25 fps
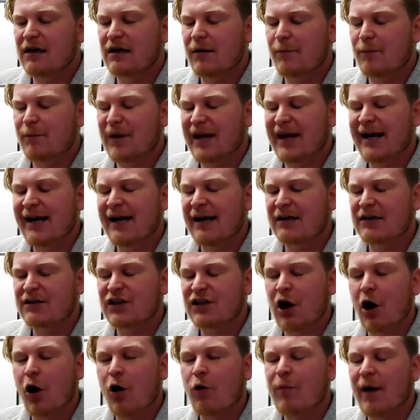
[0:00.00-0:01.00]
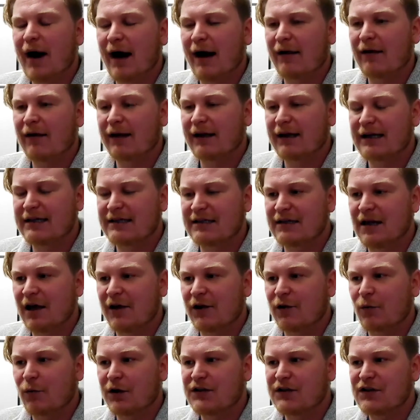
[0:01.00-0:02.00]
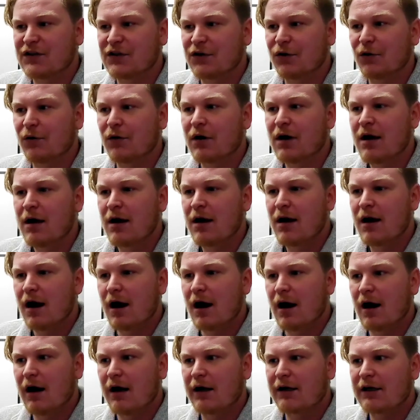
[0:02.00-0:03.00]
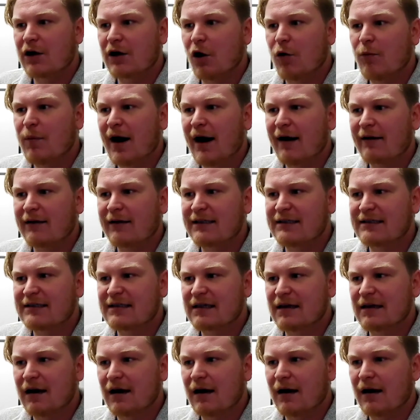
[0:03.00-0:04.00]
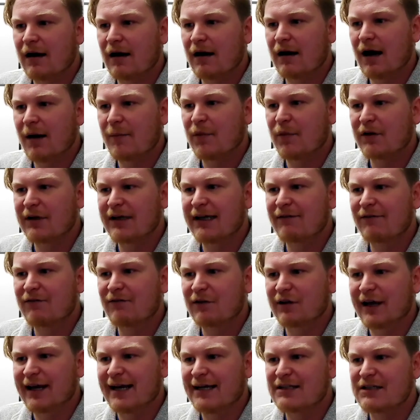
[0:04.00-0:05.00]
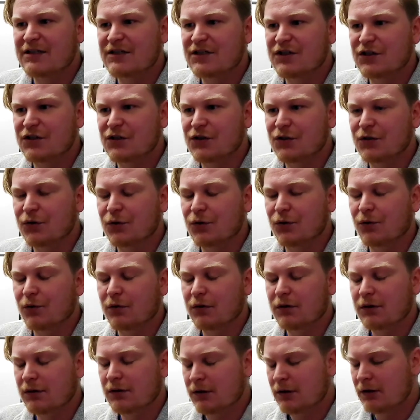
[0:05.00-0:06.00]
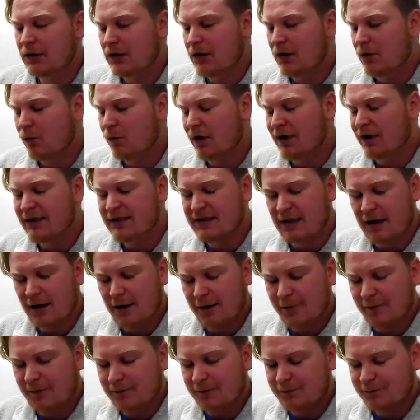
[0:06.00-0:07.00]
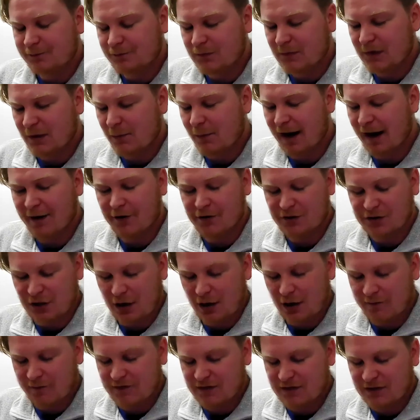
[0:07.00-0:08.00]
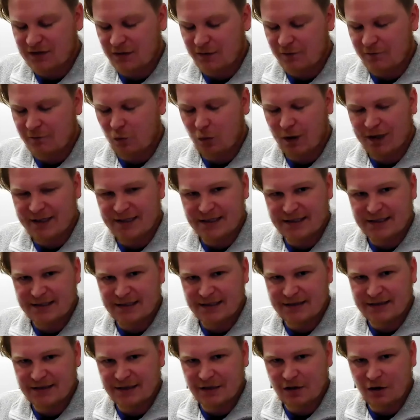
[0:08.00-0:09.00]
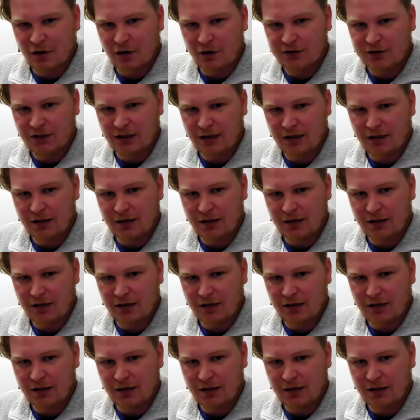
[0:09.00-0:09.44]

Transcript: Bing's Copilot is another one too. Copilot's, I believe, linked to what is Microsoft's voice assistant called?